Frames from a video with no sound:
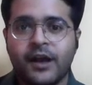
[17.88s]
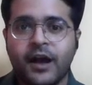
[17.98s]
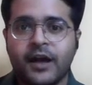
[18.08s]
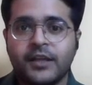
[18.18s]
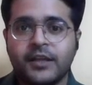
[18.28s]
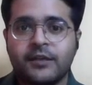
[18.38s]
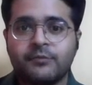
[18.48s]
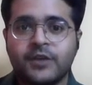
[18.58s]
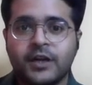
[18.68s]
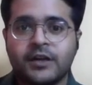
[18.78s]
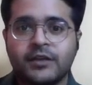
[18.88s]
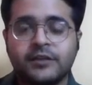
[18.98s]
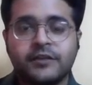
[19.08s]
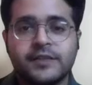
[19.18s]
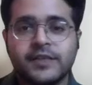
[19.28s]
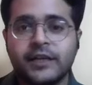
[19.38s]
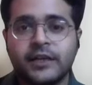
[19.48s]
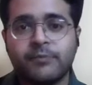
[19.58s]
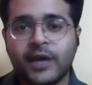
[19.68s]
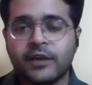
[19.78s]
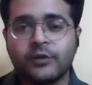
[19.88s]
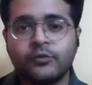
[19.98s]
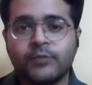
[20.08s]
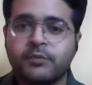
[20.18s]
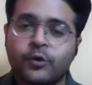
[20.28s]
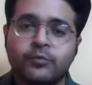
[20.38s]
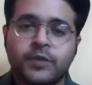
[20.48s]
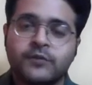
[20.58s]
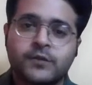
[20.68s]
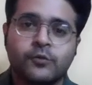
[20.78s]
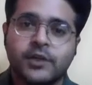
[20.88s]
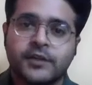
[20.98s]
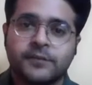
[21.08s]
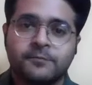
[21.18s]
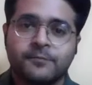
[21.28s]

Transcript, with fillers: I am currently residing in Bangalore, but my hometown is Kolkata.